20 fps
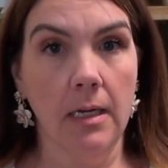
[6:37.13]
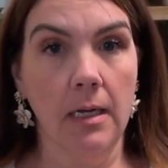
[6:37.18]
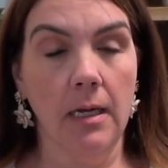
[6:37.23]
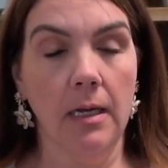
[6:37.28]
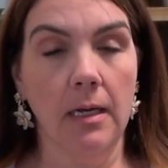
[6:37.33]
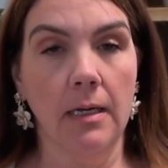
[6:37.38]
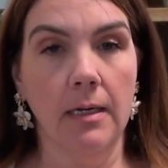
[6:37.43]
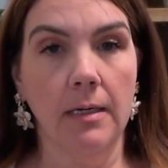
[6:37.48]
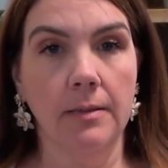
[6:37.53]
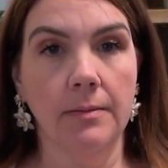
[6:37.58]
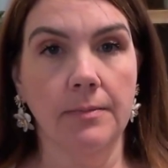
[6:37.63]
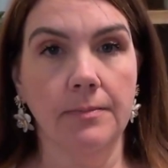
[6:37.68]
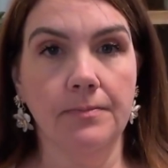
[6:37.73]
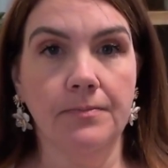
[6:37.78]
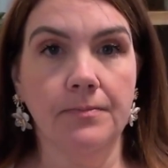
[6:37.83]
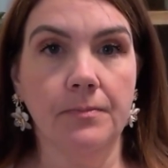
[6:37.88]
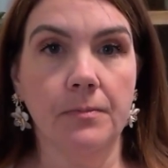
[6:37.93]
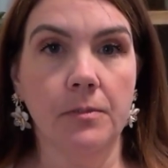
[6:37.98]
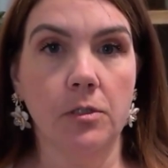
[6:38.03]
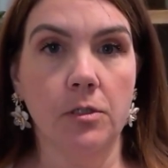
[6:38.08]

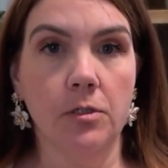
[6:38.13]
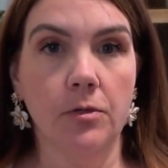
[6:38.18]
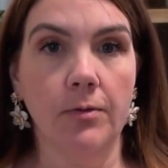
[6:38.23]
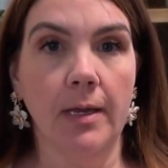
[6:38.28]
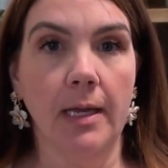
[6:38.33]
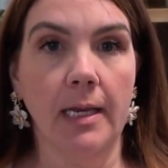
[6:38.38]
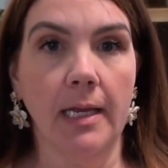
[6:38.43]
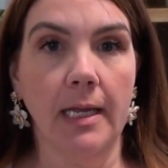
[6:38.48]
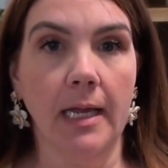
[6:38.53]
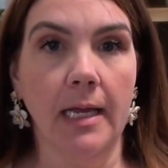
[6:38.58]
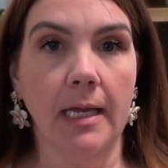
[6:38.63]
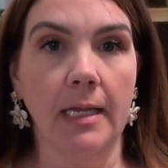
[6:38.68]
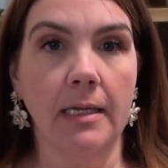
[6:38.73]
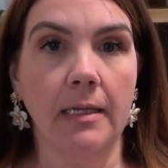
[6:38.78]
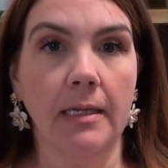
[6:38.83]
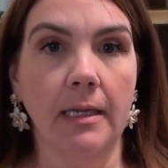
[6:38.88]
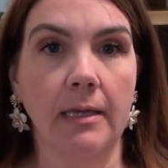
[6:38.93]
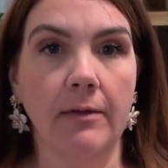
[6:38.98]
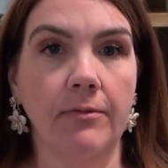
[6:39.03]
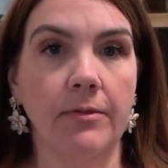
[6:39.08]
So yet again,
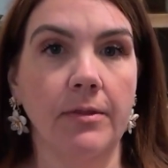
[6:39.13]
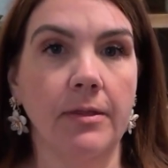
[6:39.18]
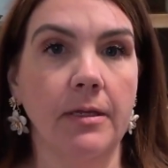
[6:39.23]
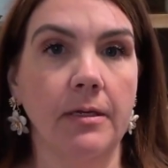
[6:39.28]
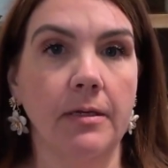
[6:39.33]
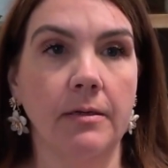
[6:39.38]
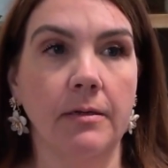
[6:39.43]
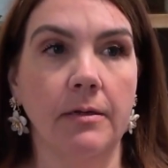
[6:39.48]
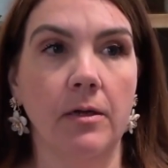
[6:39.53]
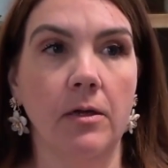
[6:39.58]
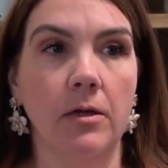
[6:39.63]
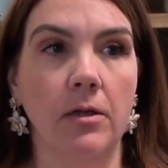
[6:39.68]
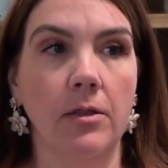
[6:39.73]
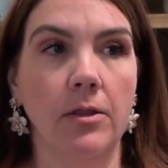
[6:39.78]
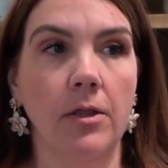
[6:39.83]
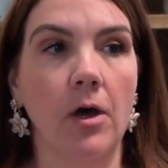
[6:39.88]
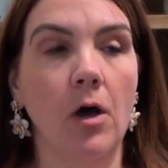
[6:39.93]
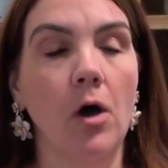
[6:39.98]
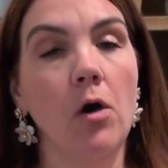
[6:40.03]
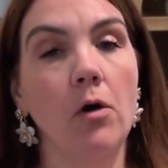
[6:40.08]
even
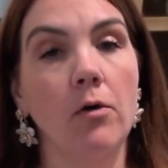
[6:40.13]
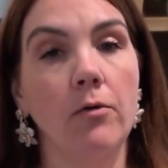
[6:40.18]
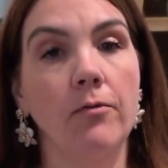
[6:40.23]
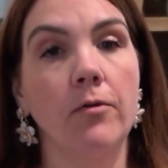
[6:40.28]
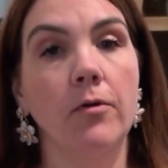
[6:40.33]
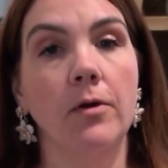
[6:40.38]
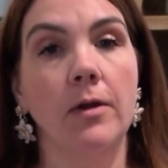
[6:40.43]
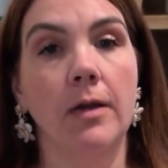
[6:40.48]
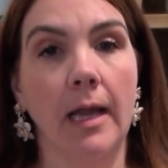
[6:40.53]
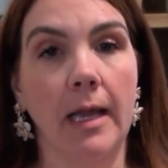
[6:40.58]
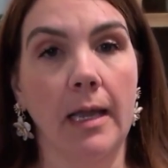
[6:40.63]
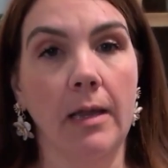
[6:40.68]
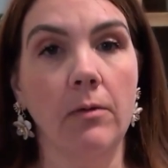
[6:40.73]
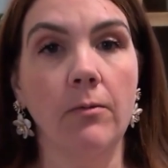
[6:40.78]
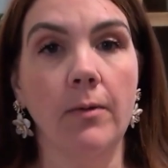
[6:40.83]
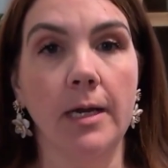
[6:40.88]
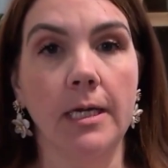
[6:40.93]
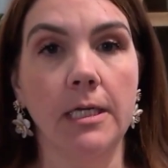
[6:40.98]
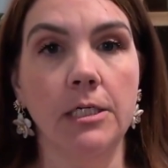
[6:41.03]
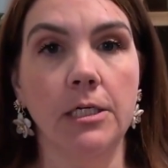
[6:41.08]
the overnight
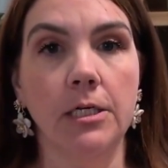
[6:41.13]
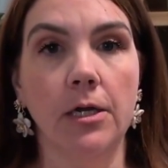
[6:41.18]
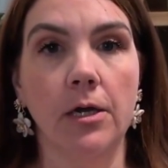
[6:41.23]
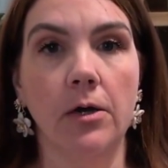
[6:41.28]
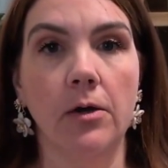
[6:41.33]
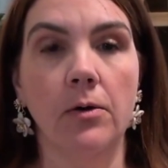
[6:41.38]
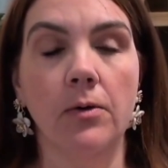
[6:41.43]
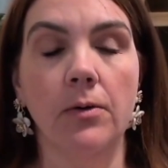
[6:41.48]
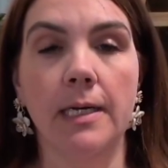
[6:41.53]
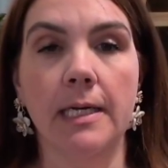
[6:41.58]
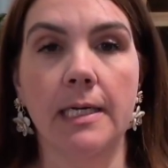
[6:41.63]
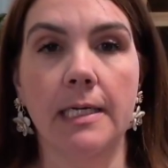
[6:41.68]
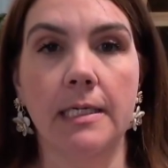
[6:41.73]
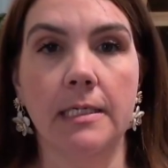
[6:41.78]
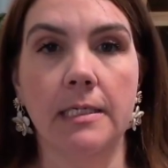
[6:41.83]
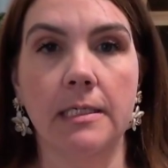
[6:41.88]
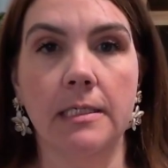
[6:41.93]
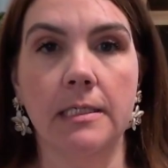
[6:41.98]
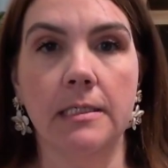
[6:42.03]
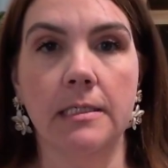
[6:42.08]
ratio
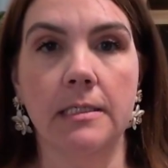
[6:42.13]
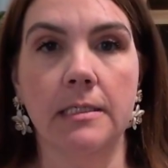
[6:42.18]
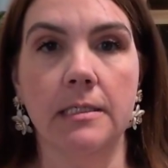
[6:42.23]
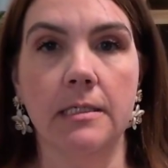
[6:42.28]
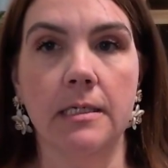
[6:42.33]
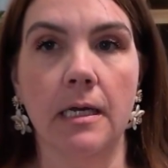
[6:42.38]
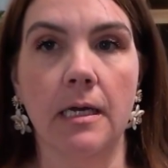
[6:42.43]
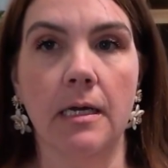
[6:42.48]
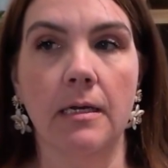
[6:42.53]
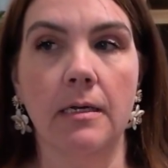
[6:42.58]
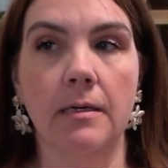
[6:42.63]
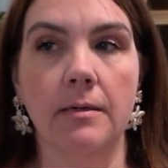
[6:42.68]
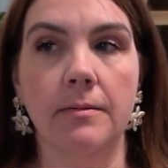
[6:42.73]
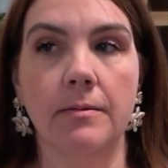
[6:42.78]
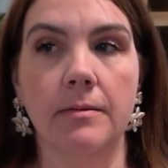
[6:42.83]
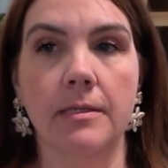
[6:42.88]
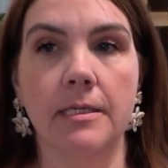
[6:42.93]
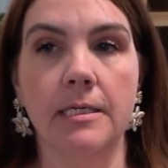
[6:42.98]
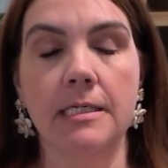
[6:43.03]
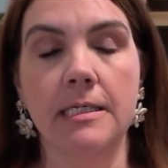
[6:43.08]
is
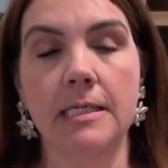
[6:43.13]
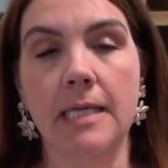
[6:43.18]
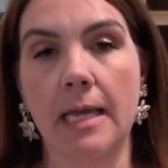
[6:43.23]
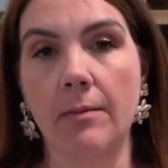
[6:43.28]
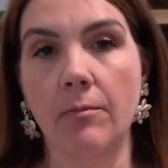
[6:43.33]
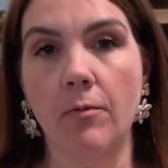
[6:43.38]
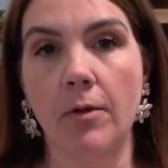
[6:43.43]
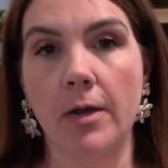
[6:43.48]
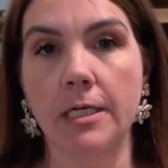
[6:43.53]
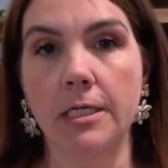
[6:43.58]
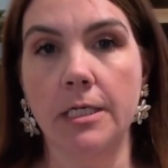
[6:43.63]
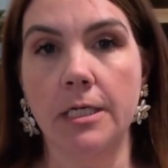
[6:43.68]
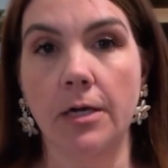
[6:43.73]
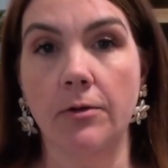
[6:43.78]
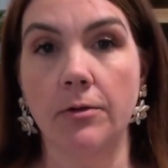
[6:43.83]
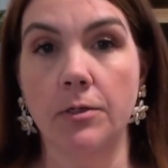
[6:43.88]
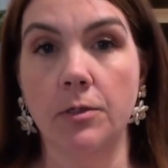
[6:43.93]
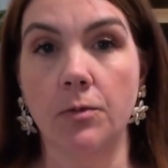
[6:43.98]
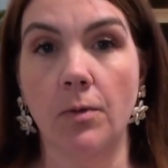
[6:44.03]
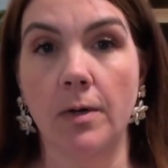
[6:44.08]
the same ratio
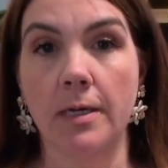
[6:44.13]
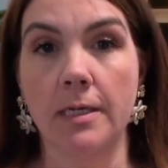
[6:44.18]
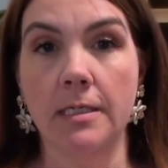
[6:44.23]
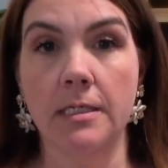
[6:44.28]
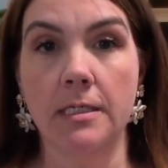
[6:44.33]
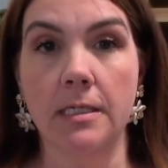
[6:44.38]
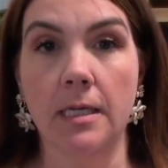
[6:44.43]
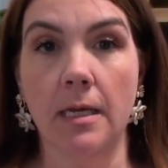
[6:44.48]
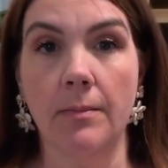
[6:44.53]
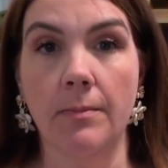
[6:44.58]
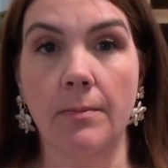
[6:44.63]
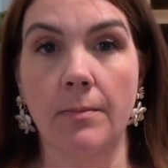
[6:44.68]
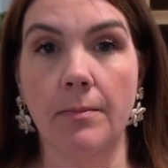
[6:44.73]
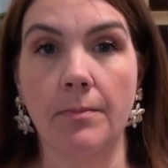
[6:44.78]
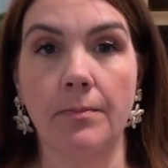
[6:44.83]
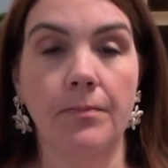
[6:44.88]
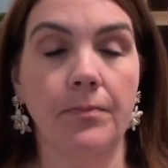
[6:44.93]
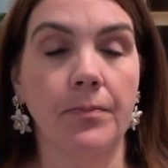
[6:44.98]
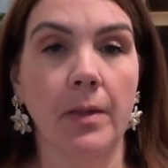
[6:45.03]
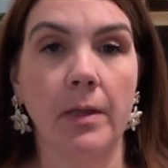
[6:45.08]
as what
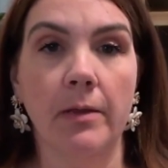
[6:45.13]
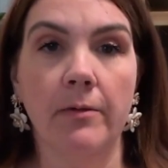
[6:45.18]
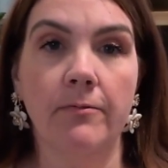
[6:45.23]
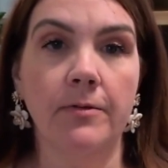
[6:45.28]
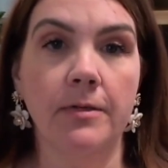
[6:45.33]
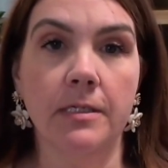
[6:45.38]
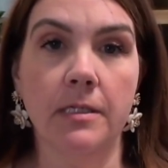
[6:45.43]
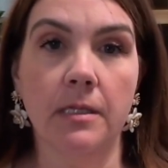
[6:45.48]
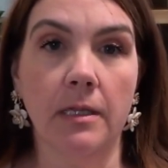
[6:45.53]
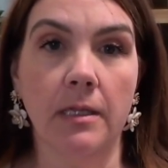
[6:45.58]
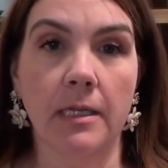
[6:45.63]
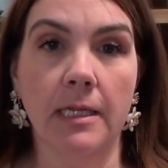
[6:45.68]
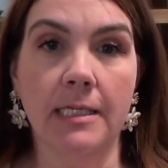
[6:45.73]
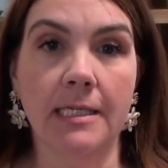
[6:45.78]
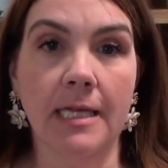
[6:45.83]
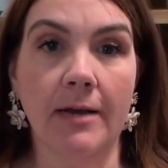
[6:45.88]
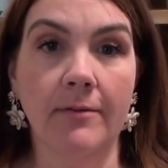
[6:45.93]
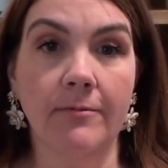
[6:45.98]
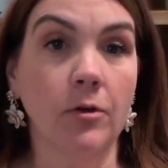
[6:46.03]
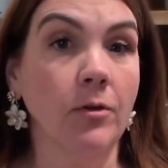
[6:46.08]
some facilities
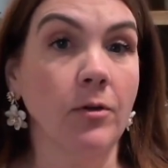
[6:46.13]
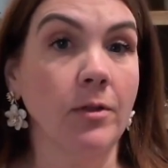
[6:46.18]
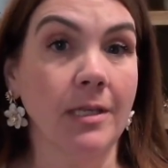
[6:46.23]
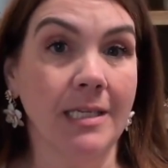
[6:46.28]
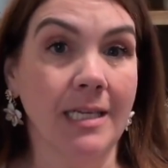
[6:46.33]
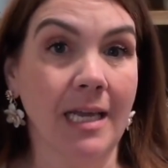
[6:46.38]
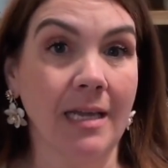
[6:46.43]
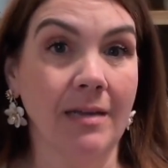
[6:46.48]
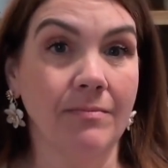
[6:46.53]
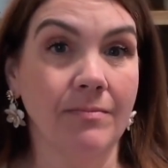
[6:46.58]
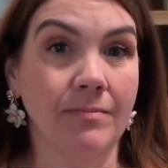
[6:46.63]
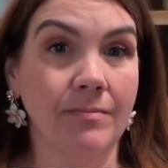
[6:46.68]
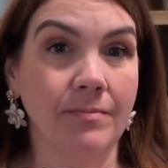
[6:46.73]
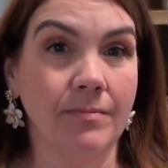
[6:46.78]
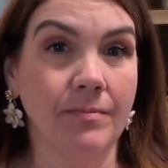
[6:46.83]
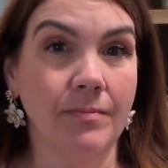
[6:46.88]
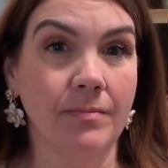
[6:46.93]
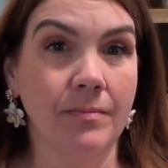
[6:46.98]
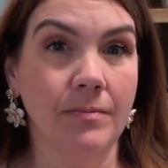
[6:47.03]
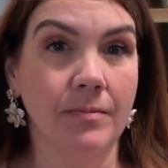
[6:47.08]
have during the day.
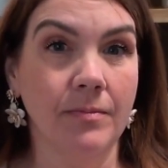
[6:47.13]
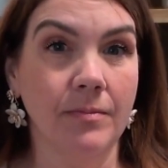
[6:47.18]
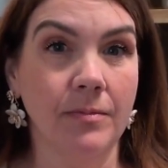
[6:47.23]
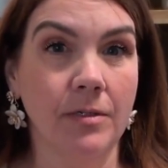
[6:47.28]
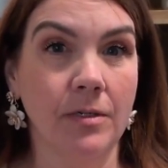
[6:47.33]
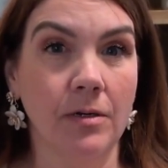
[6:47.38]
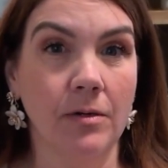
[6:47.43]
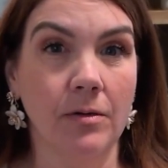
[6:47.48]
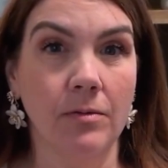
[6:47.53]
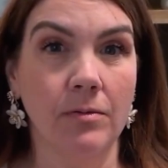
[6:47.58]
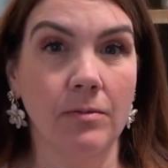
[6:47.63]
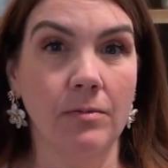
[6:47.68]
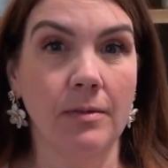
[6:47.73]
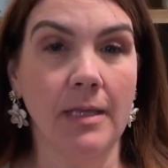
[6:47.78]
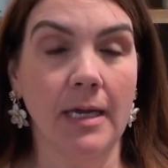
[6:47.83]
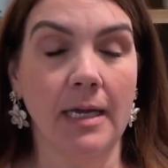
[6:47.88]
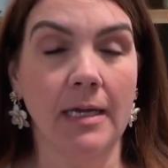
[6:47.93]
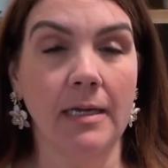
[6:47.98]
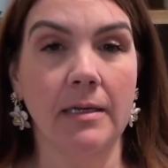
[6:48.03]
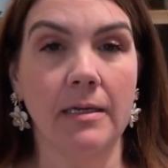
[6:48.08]
So
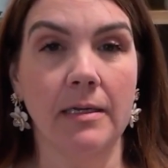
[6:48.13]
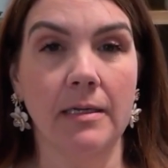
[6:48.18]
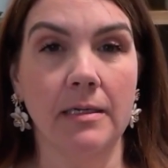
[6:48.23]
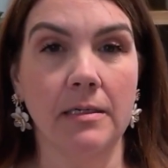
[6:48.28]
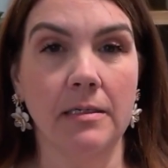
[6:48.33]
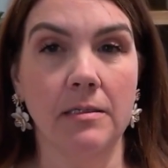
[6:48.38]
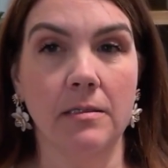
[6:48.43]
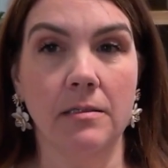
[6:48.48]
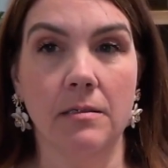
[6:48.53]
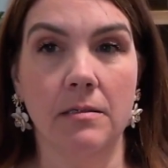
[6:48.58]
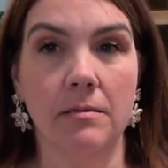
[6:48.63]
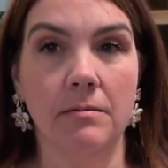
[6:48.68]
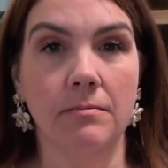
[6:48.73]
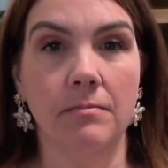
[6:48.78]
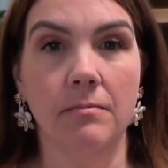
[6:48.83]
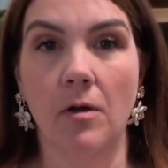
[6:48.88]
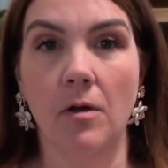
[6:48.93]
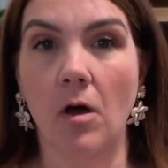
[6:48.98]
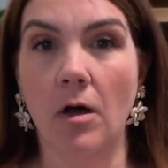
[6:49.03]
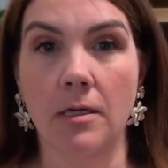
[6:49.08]
that is
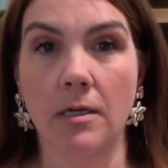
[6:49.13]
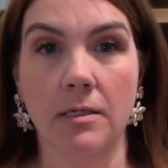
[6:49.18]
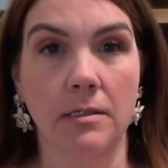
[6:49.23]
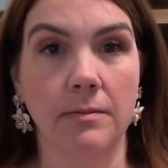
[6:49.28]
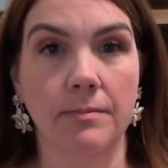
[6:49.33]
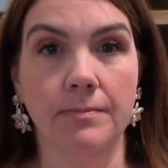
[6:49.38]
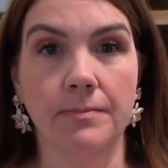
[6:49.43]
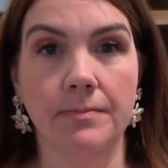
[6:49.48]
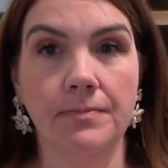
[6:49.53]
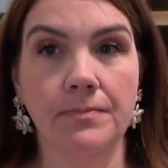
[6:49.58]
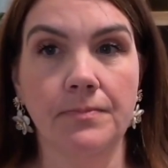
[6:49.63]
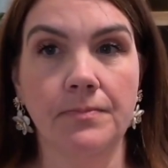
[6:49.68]
awesome.